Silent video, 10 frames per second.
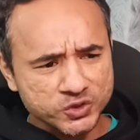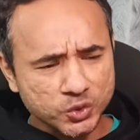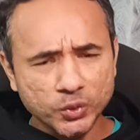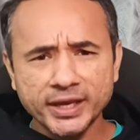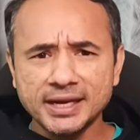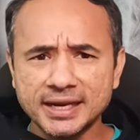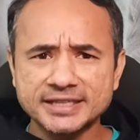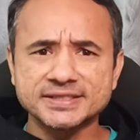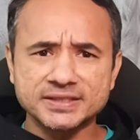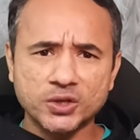So today
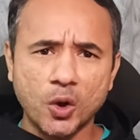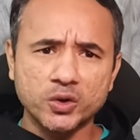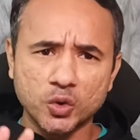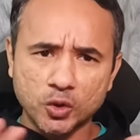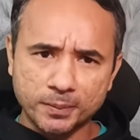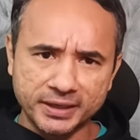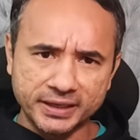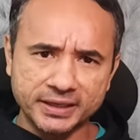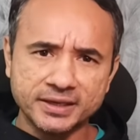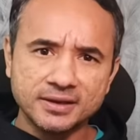let's talk
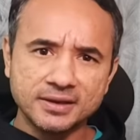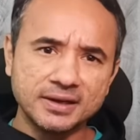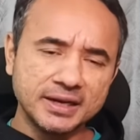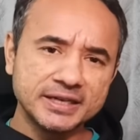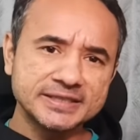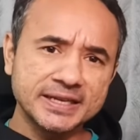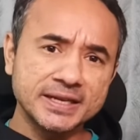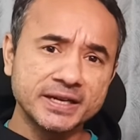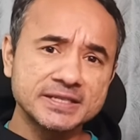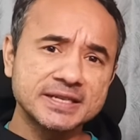openly. Let's uh,
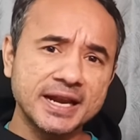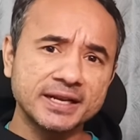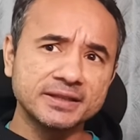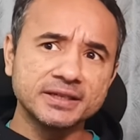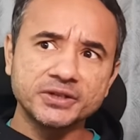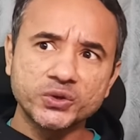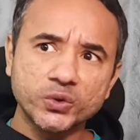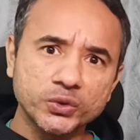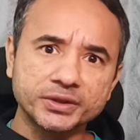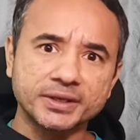understand the
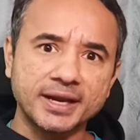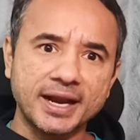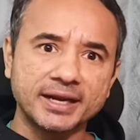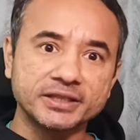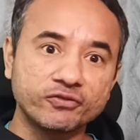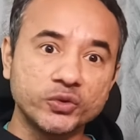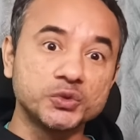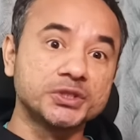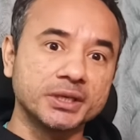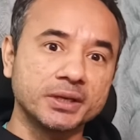truth and the
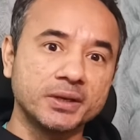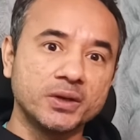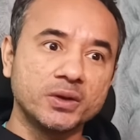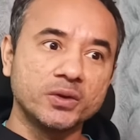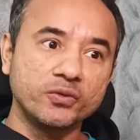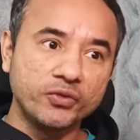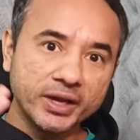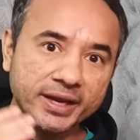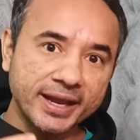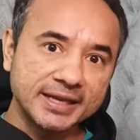future.
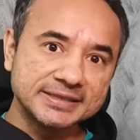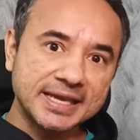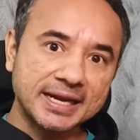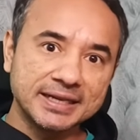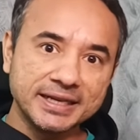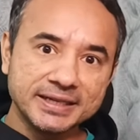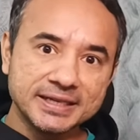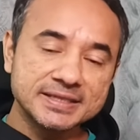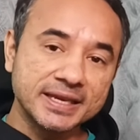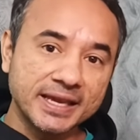Where exactly
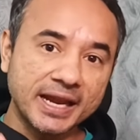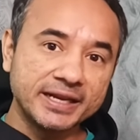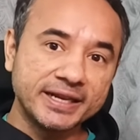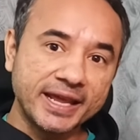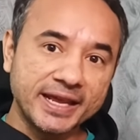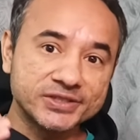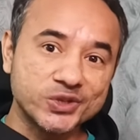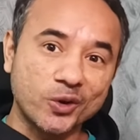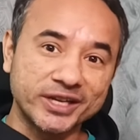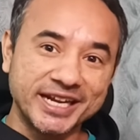does AI
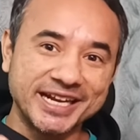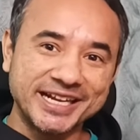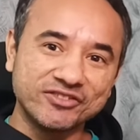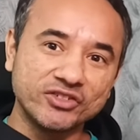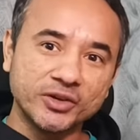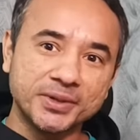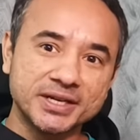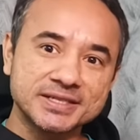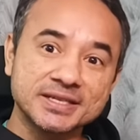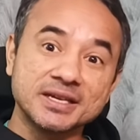takes .NET
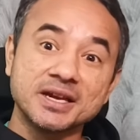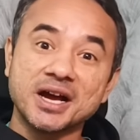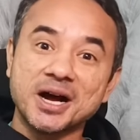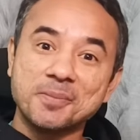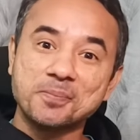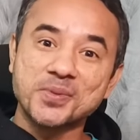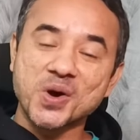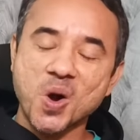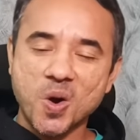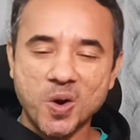developers
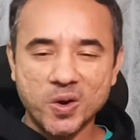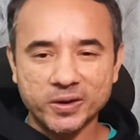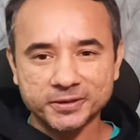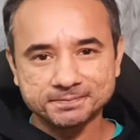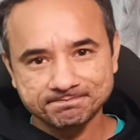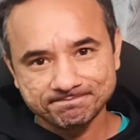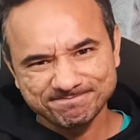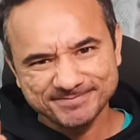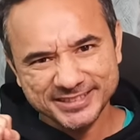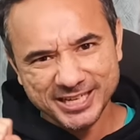up or
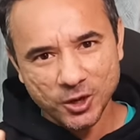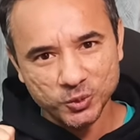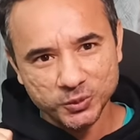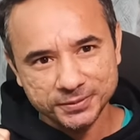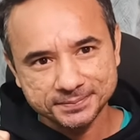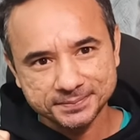down.